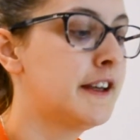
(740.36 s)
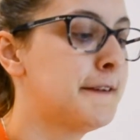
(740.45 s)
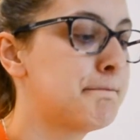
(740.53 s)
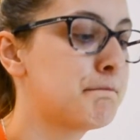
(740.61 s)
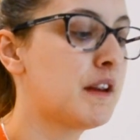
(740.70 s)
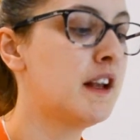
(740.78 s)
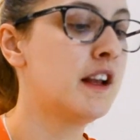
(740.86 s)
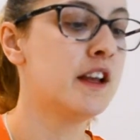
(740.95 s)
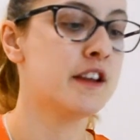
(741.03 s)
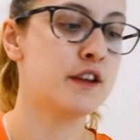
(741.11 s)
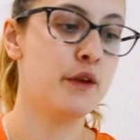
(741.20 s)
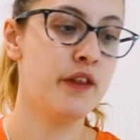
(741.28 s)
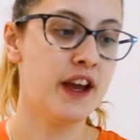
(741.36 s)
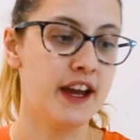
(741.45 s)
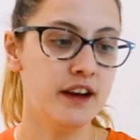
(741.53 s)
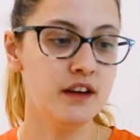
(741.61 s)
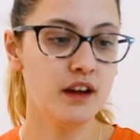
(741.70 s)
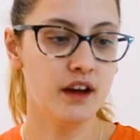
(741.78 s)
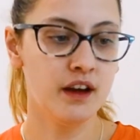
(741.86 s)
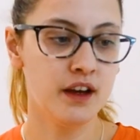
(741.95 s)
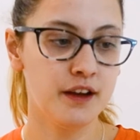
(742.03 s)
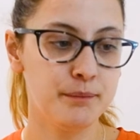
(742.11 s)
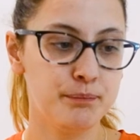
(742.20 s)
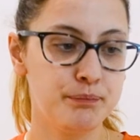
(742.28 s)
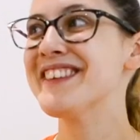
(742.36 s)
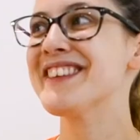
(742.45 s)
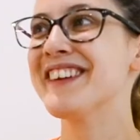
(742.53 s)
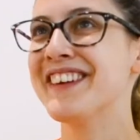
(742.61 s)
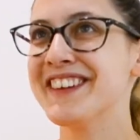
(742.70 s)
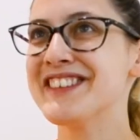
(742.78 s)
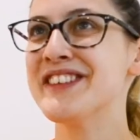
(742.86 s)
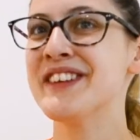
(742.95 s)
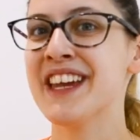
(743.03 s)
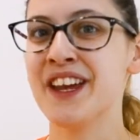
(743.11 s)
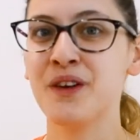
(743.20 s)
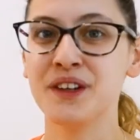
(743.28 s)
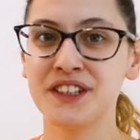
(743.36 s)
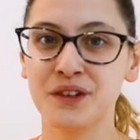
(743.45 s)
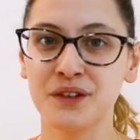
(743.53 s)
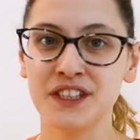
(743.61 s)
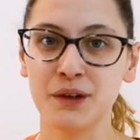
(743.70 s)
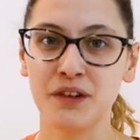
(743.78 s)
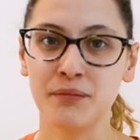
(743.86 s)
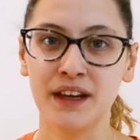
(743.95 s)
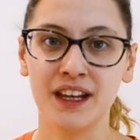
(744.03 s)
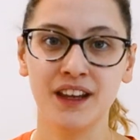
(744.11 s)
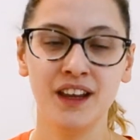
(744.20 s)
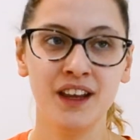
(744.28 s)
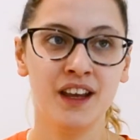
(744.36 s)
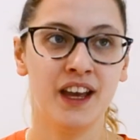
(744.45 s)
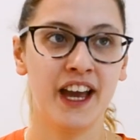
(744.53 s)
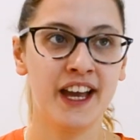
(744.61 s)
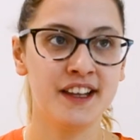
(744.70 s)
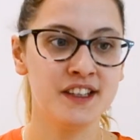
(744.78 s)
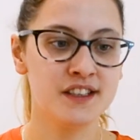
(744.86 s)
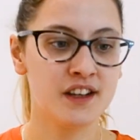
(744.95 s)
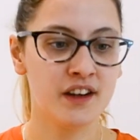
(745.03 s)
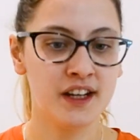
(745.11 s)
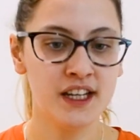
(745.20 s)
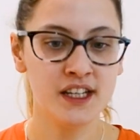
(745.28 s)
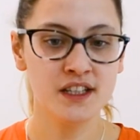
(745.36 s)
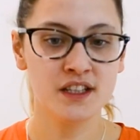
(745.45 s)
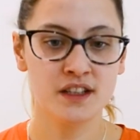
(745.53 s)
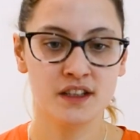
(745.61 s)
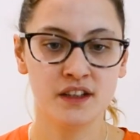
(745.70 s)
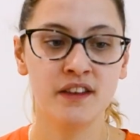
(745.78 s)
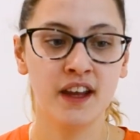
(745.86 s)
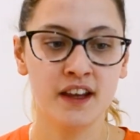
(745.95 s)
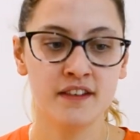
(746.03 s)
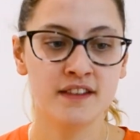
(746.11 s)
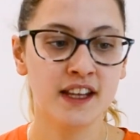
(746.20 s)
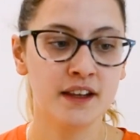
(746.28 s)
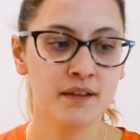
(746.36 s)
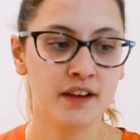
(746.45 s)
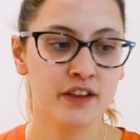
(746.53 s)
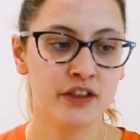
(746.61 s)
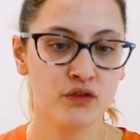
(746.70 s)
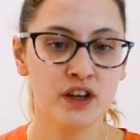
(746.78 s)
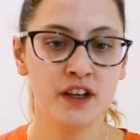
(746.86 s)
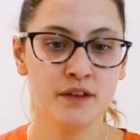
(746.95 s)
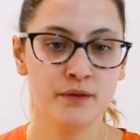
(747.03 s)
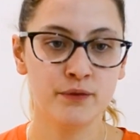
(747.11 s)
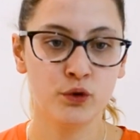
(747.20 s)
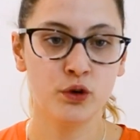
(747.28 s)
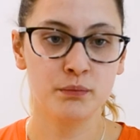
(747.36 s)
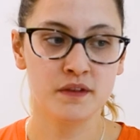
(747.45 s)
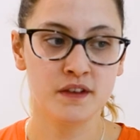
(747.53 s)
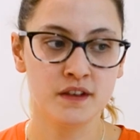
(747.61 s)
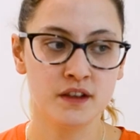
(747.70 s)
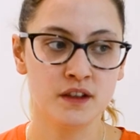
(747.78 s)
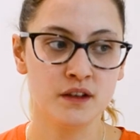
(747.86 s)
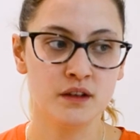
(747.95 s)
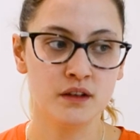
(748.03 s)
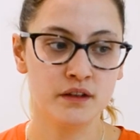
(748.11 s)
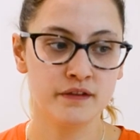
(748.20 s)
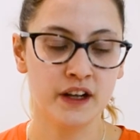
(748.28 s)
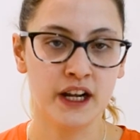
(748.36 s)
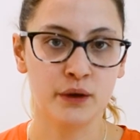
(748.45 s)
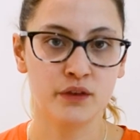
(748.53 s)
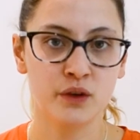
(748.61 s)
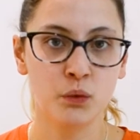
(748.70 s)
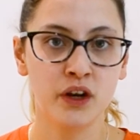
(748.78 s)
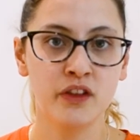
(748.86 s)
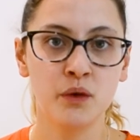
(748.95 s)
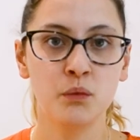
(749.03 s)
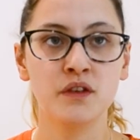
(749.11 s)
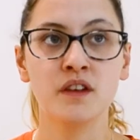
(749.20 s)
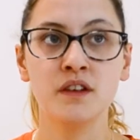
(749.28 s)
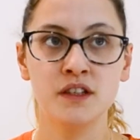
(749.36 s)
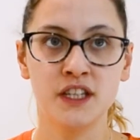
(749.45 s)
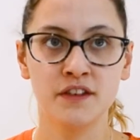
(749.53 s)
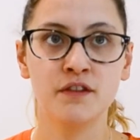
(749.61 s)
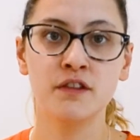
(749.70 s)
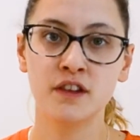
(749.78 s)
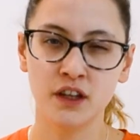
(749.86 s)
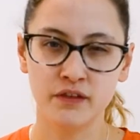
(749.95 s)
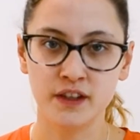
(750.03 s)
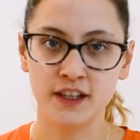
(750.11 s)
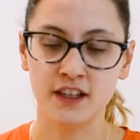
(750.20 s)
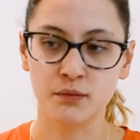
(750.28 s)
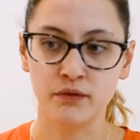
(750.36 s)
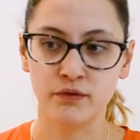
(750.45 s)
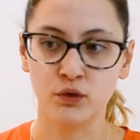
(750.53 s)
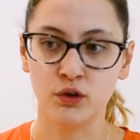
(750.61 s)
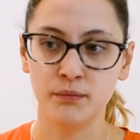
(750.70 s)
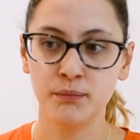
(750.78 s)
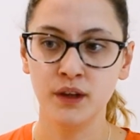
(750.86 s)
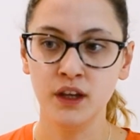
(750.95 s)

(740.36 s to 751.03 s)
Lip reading: coffee. So then, Psychiatry-UK got into contact with me, and they sent 3 forms to fill out. So one of them was a different self-assessment form.